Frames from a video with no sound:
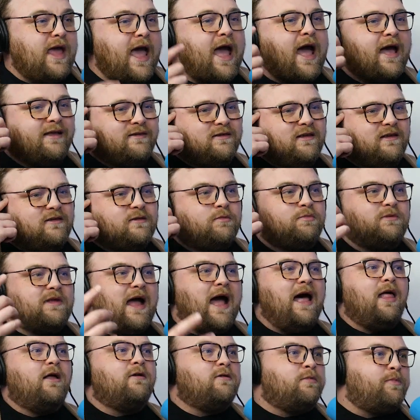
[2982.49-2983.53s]
Yeah, I see some
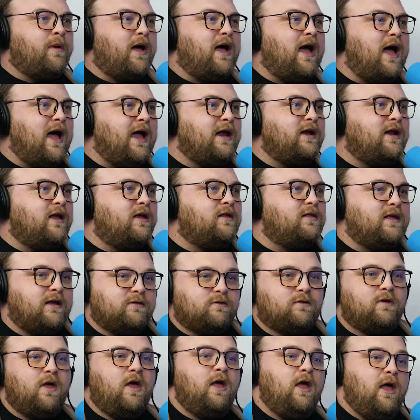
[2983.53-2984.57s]
dollars behind it, and
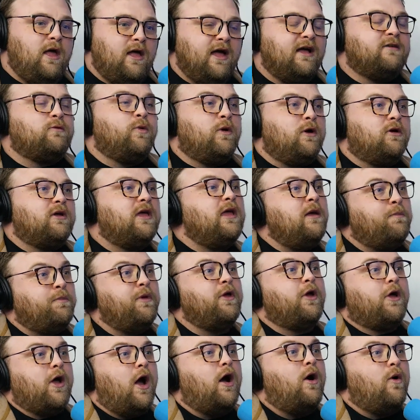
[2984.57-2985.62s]
that's what'll keep
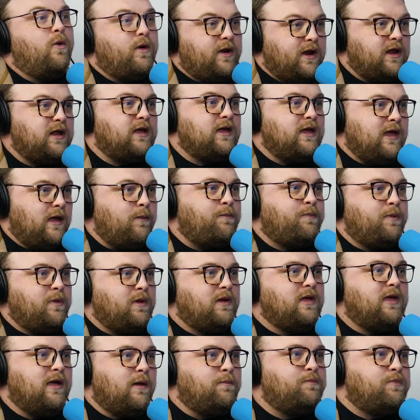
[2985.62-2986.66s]
you going and keep
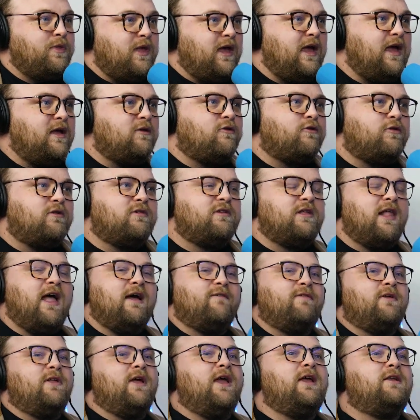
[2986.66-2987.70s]
the interest
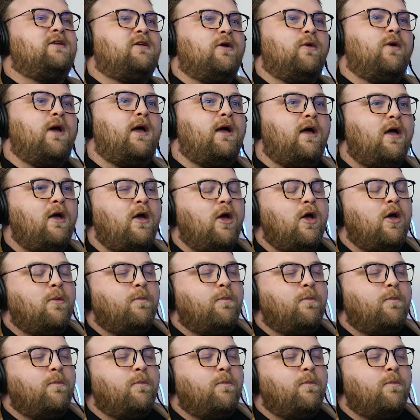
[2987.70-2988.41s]
level into it.